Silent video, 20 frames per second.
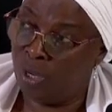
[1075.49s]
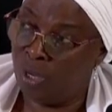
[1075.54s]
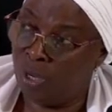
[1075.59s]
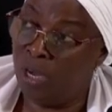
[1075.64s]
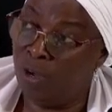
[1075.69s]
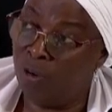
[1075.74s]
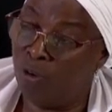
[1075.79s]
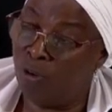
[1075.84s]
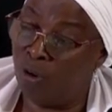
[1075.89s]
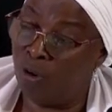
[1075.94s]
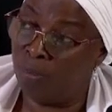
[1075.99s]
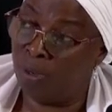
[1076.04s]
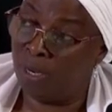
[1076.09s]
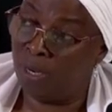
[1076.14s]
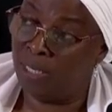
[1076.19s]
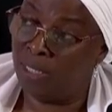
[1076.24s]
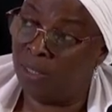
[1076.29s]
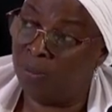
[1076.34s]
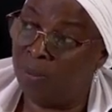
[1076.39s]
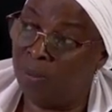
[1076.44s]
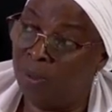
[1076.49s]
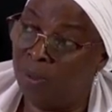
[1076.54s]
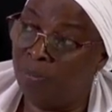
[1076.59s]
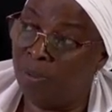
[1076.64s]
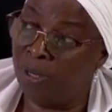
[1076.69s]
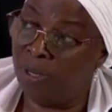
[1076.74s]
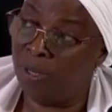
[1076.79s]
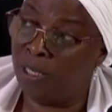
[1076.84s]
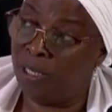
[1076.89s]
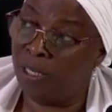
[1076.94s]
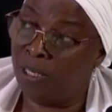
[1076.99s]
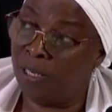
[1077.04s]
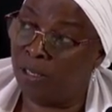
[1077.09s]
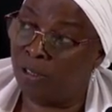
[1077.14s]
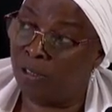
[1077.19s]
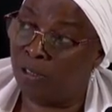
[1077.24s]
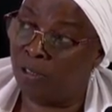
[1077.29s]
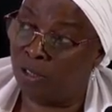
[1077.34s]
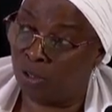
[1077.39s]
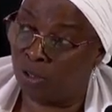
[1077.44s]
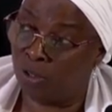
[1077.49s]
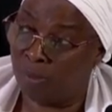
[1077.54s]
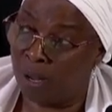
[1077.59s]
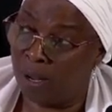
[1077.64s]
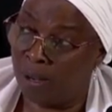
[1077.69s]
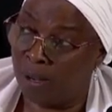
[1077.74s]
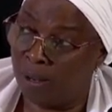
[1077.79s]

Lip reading: income that is being paid at Trust Bank.